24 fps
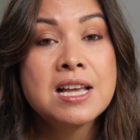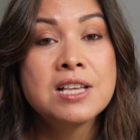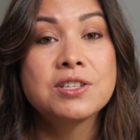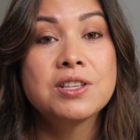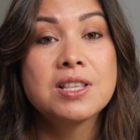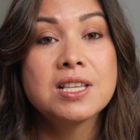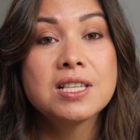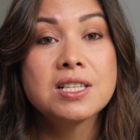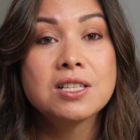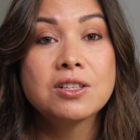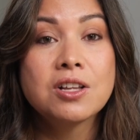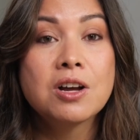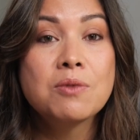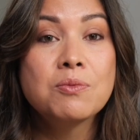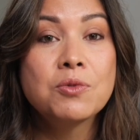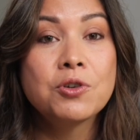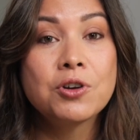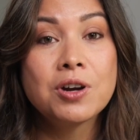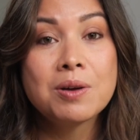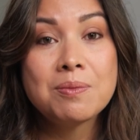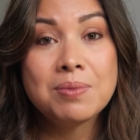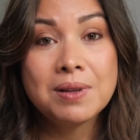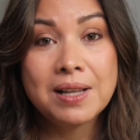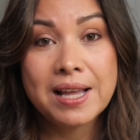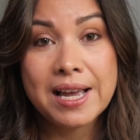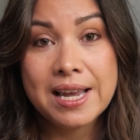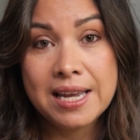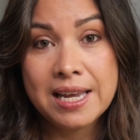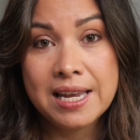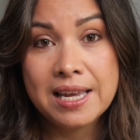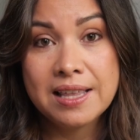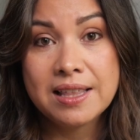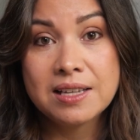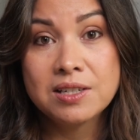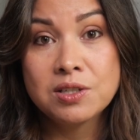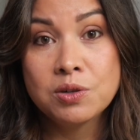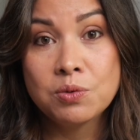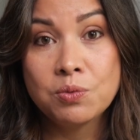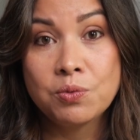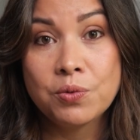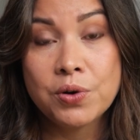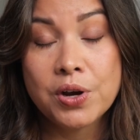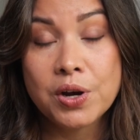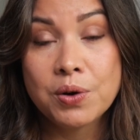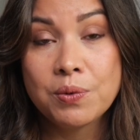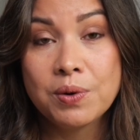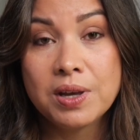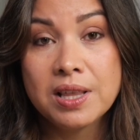So there's a lot more at play here that to
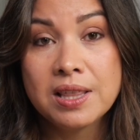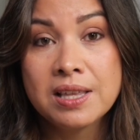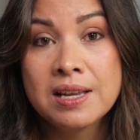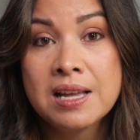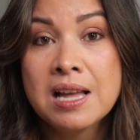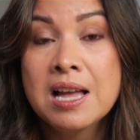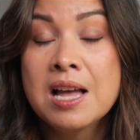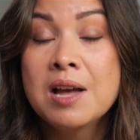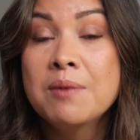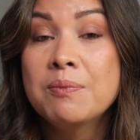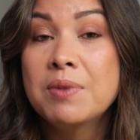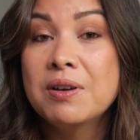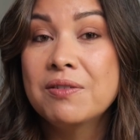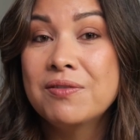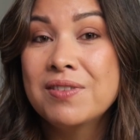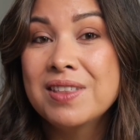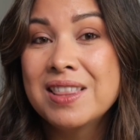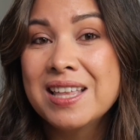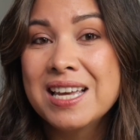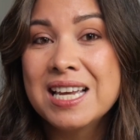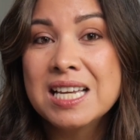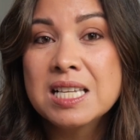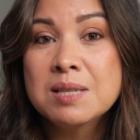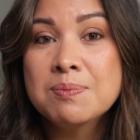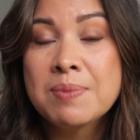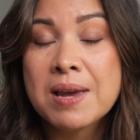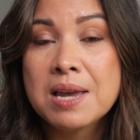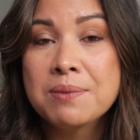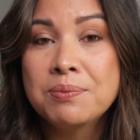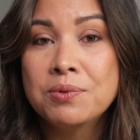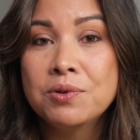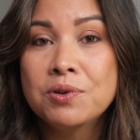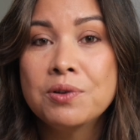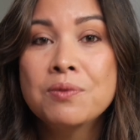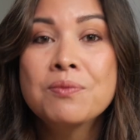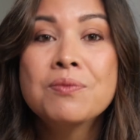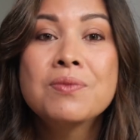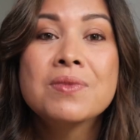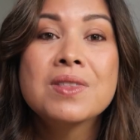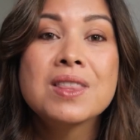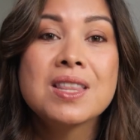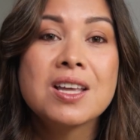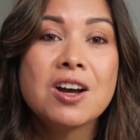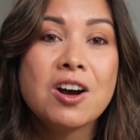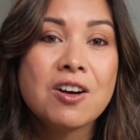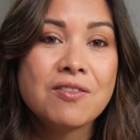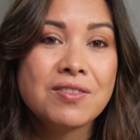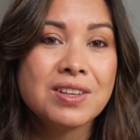work with. But for these people,
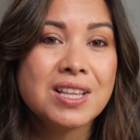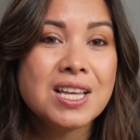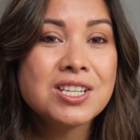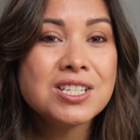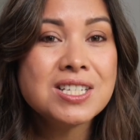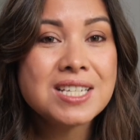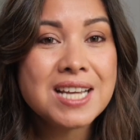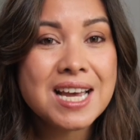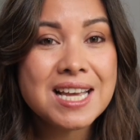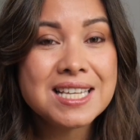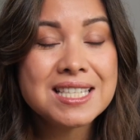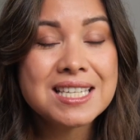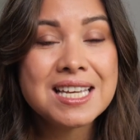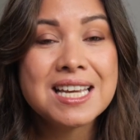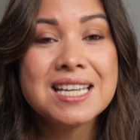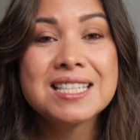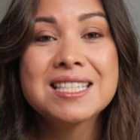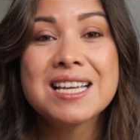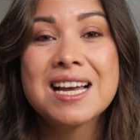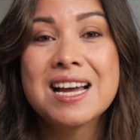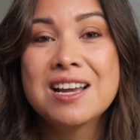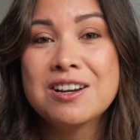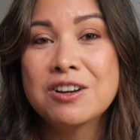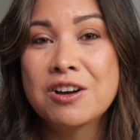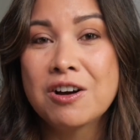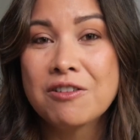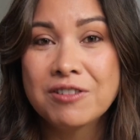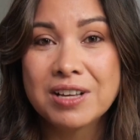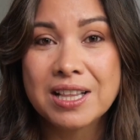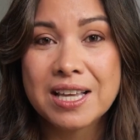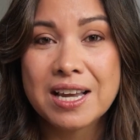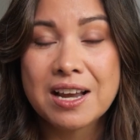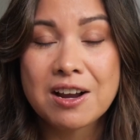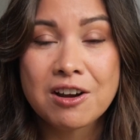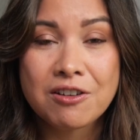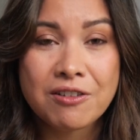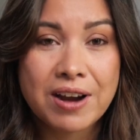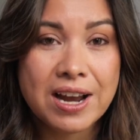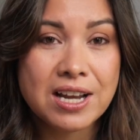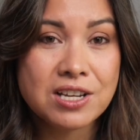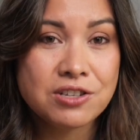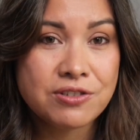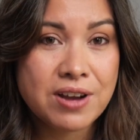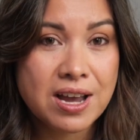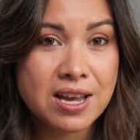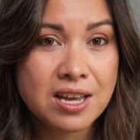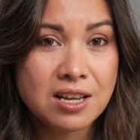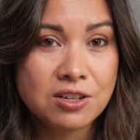the ovulation test kits are not really a great
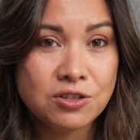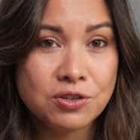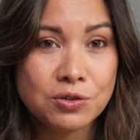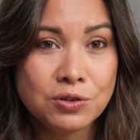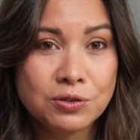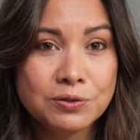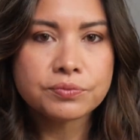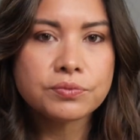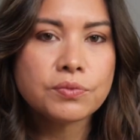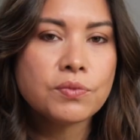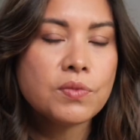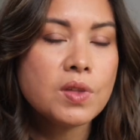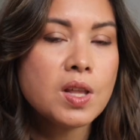tracking tool.